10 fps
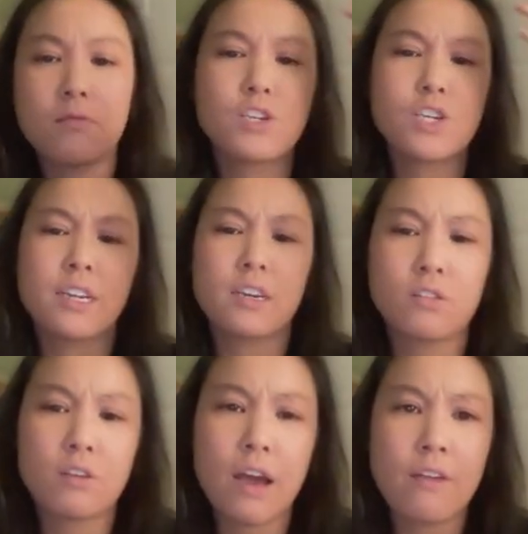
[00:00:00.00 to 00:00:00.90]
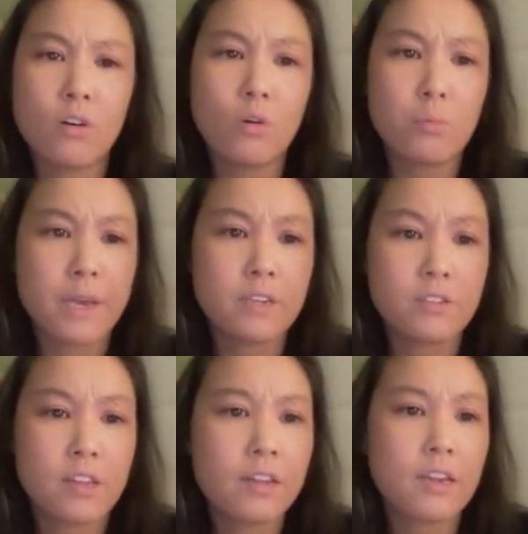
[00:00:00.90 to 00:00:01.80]
Regina, you have a whole
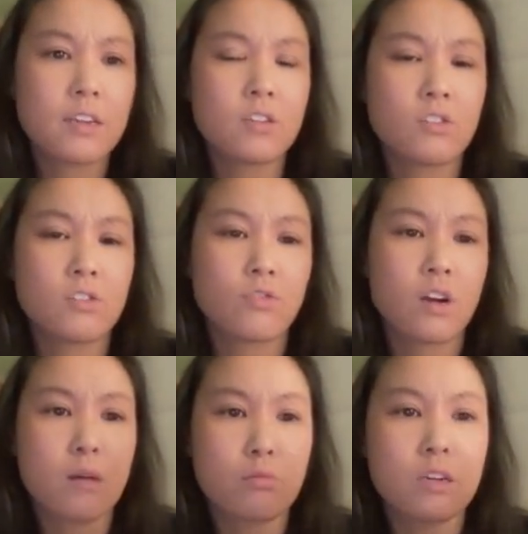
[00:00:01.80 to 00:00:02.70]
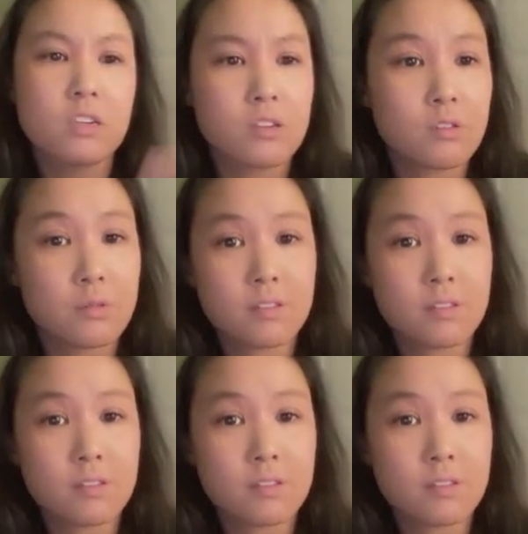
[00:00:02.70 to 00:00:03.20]
page dedicated just for operations.